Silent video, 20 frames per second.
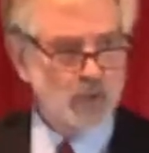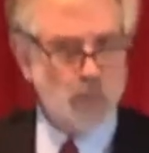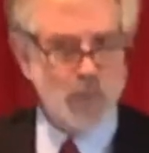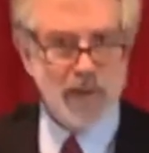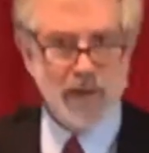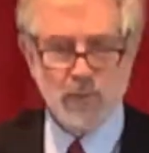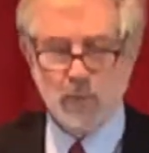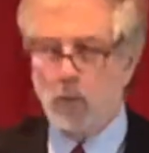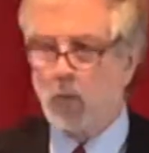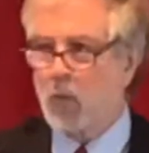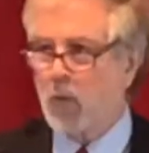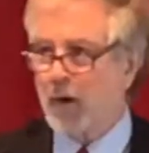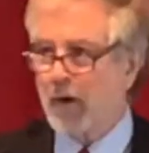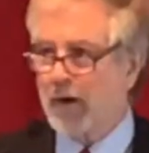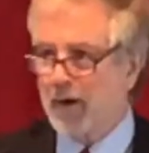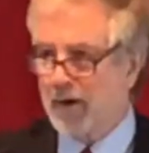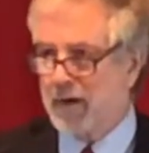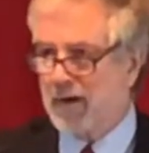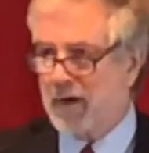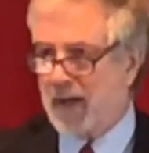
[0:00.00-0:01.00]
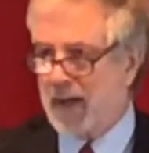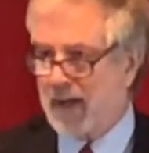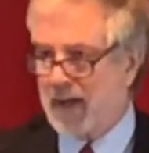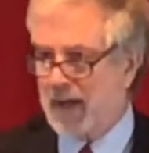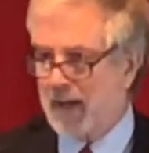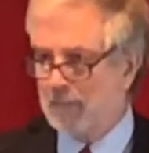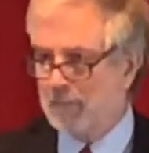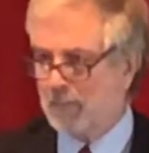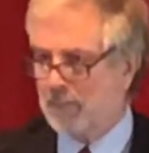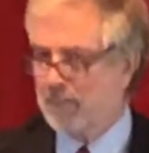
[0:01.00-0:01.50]
Korean War.
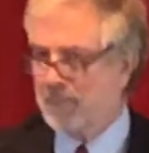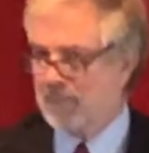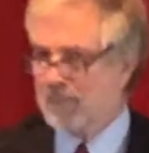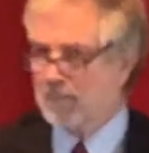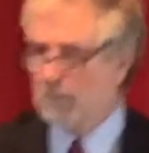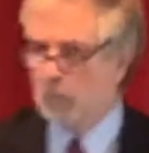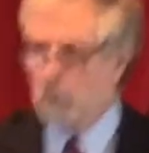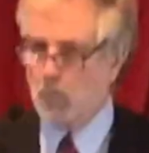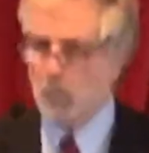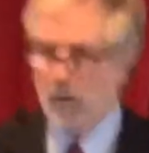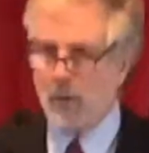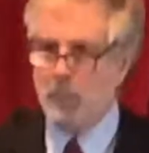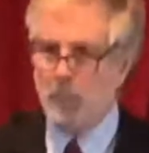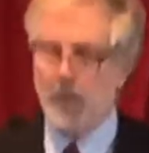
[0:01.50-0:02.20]
We